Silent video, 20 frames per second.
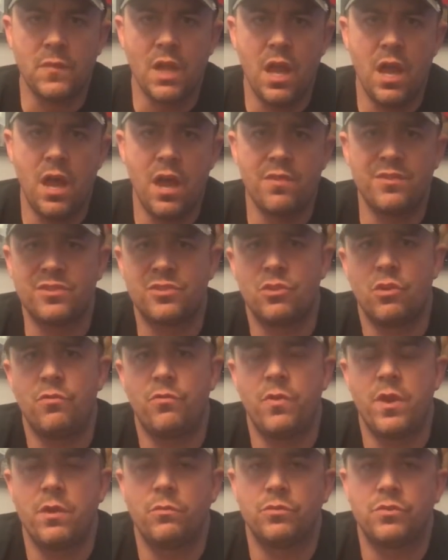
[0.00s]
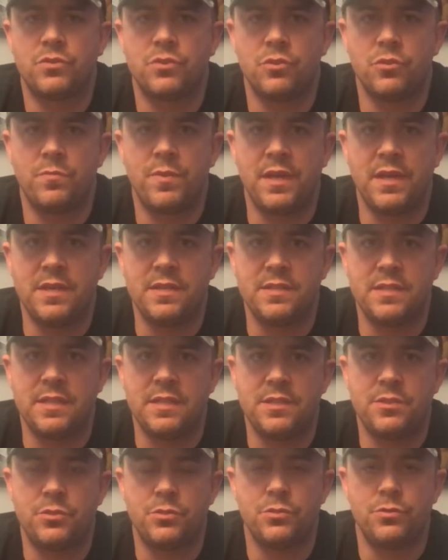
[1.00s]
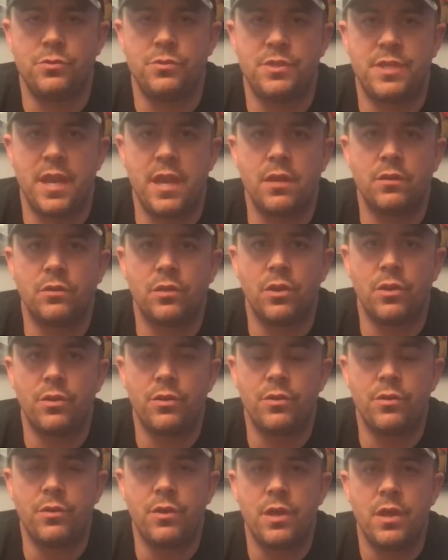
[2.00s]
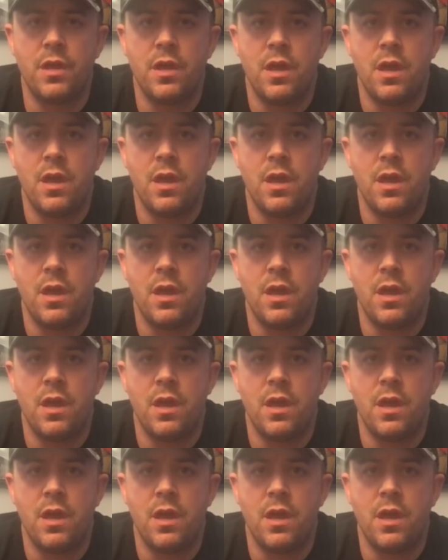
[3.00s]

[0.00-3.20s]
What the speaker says: the software was super easy to download.